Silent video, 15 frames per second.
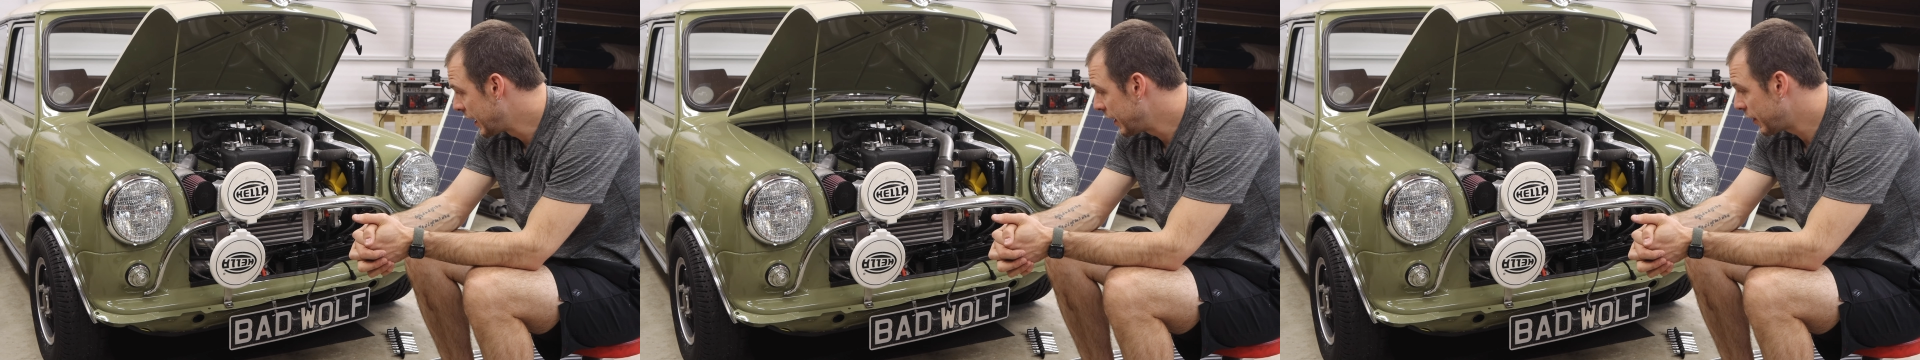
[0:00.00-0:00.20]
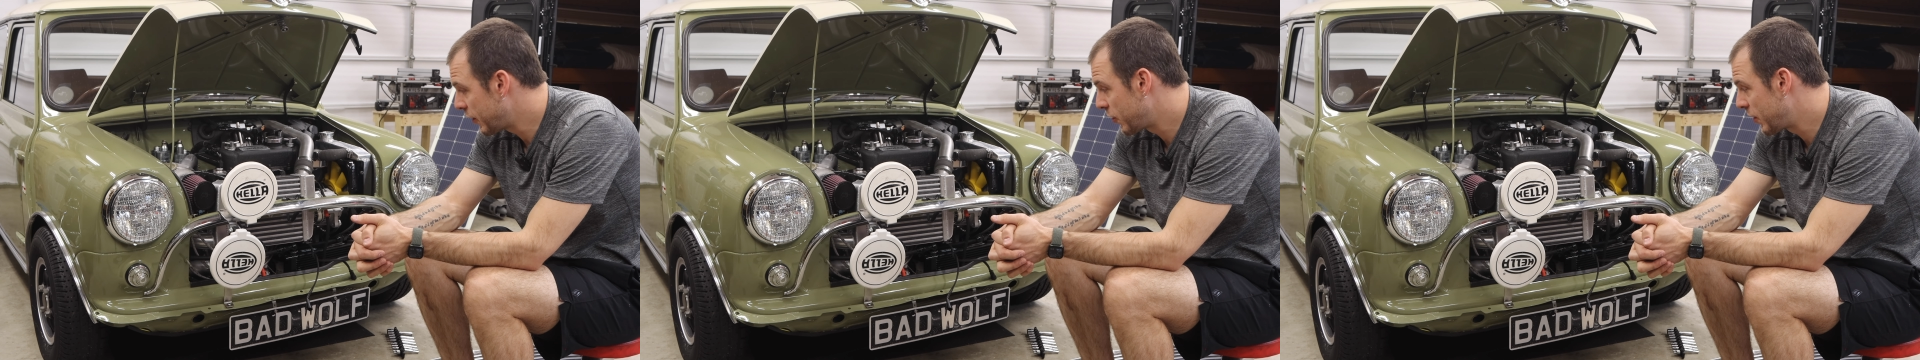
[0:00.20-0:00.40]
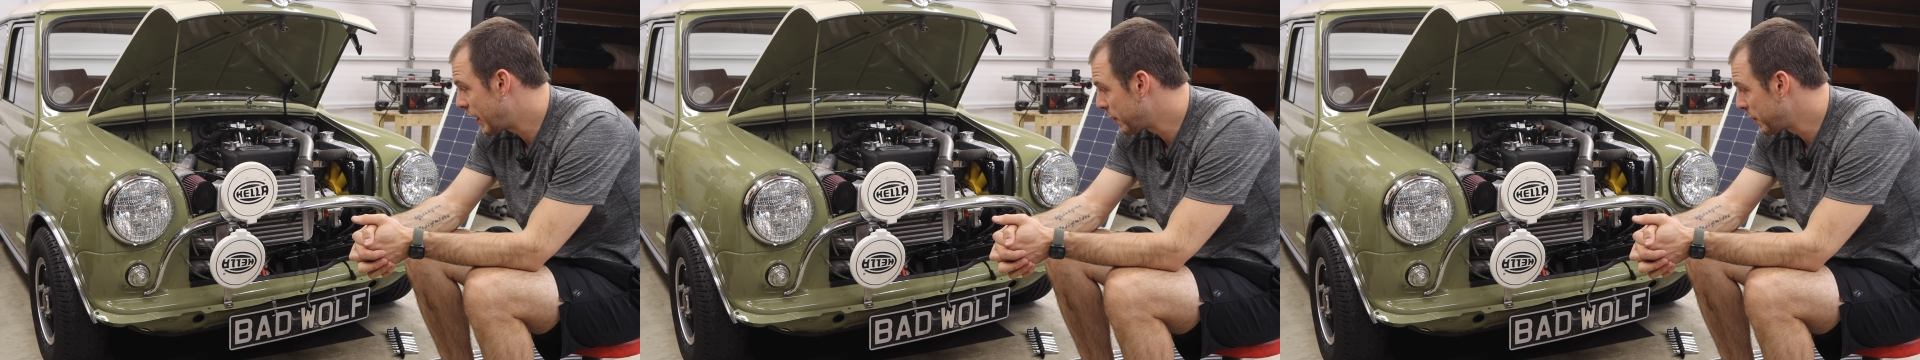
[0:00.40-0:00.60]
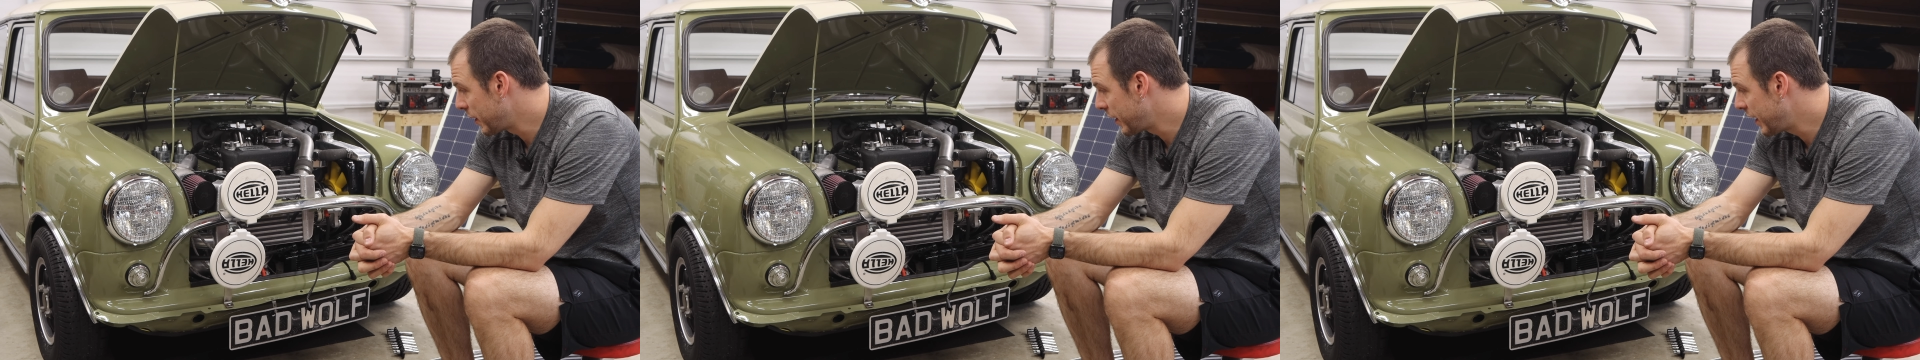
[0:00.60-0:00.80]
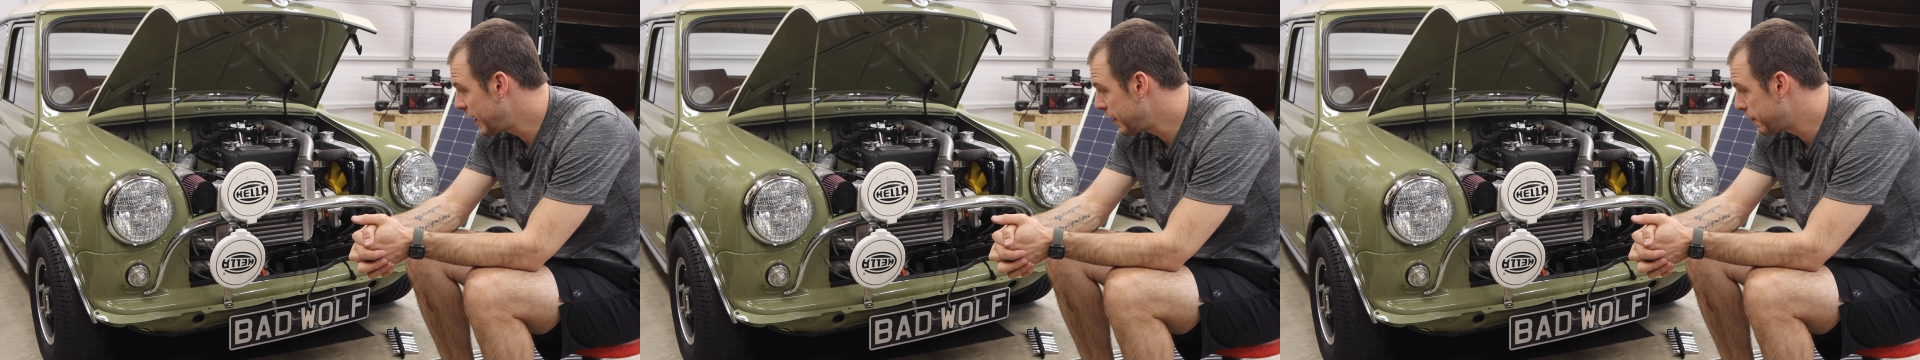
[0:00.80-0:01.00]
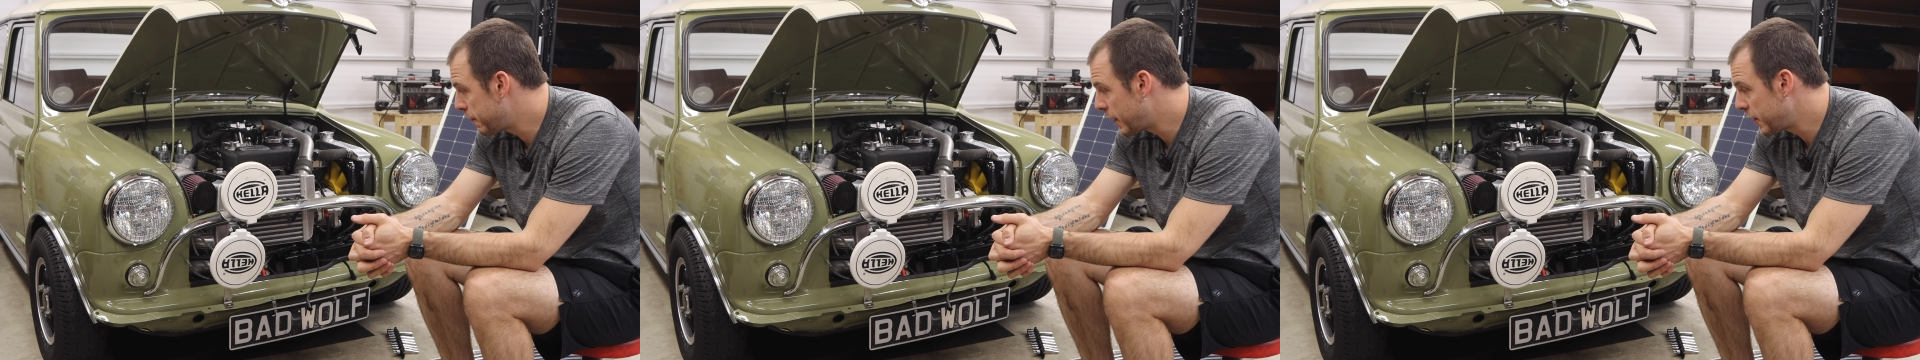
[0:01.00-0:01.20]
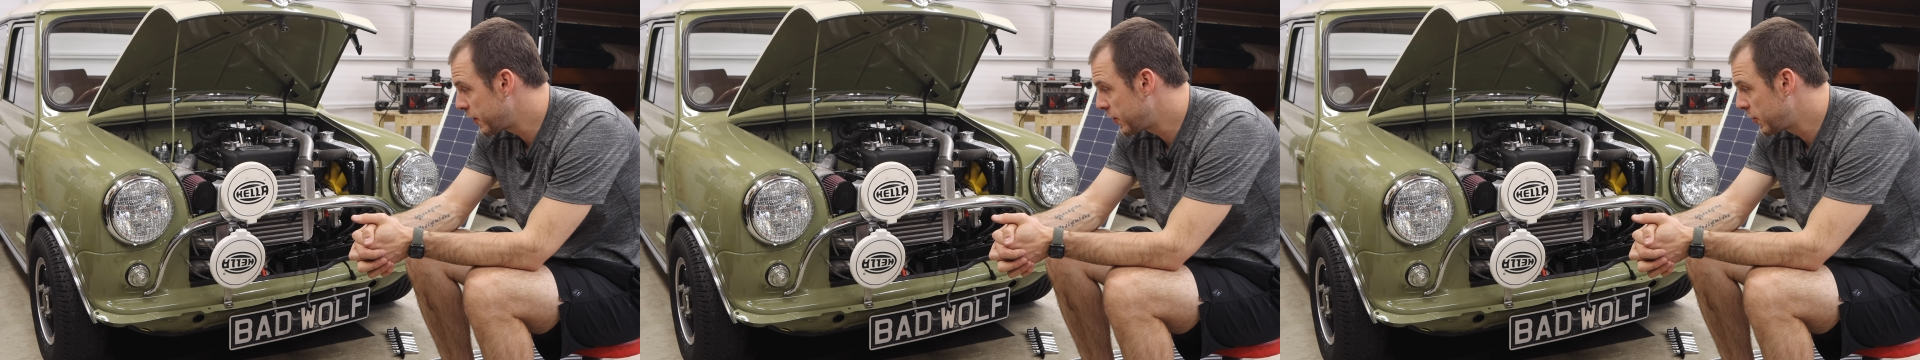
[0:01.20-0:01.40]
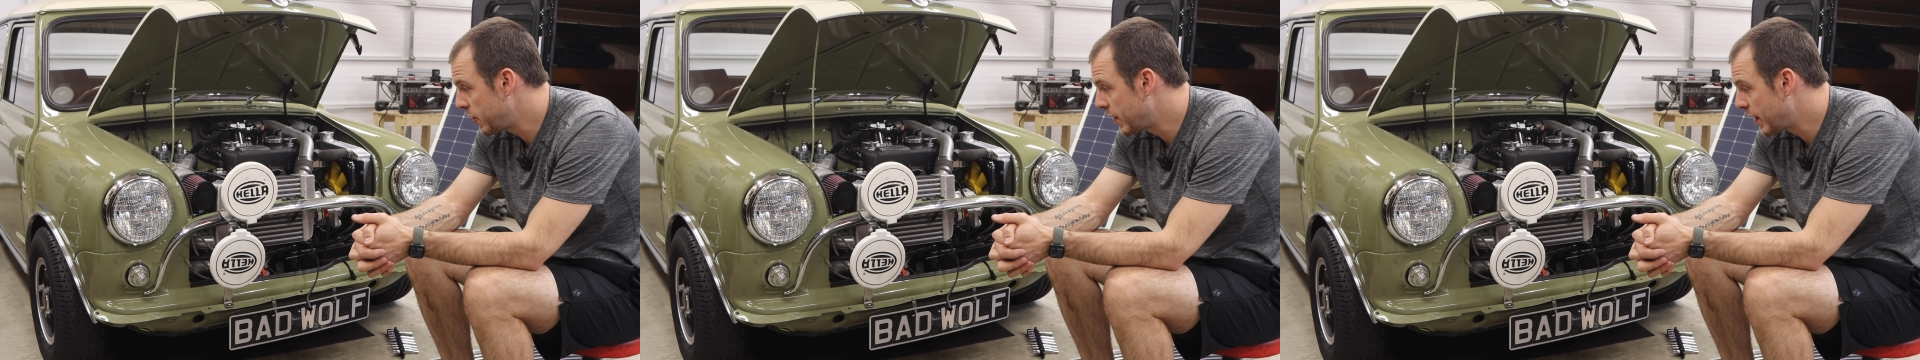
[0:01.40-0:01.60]
There's not really any fuss
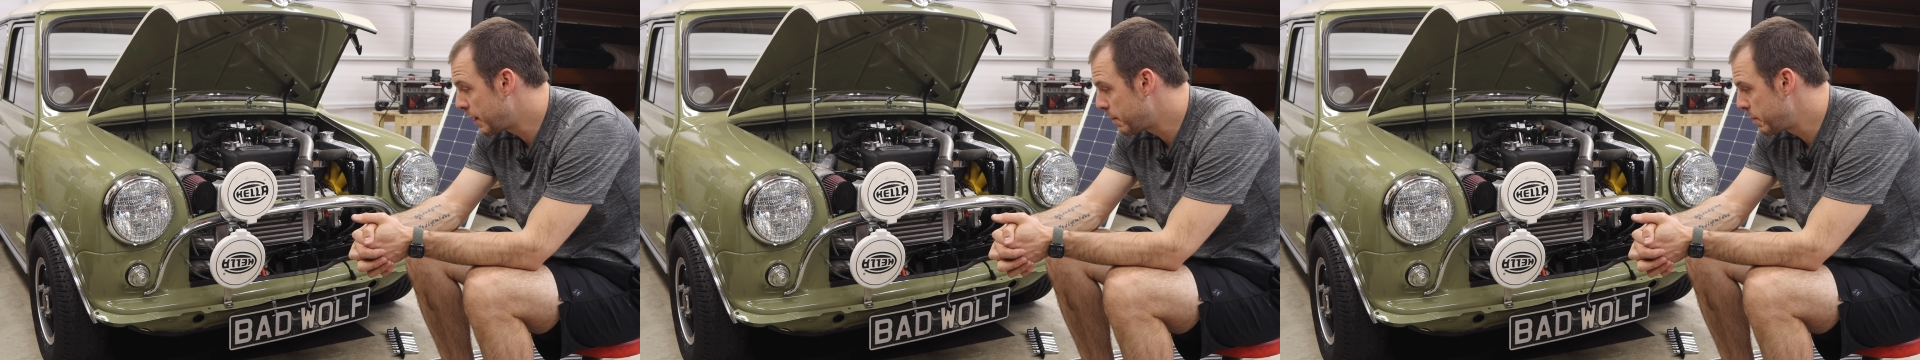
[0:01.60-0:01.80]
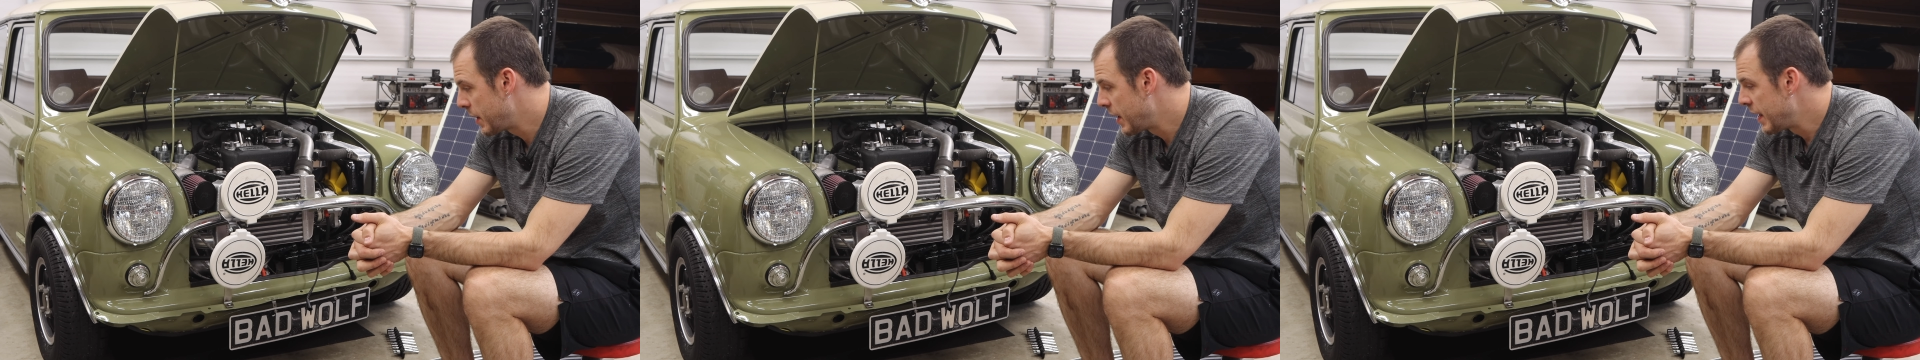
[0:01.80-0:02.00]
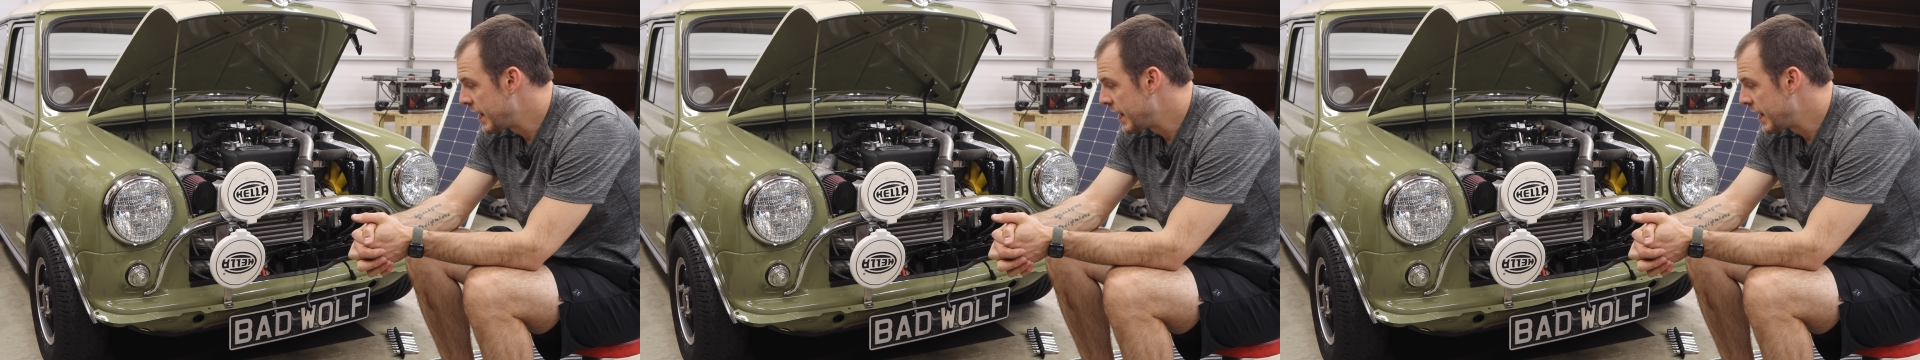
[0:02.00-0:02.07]
to them.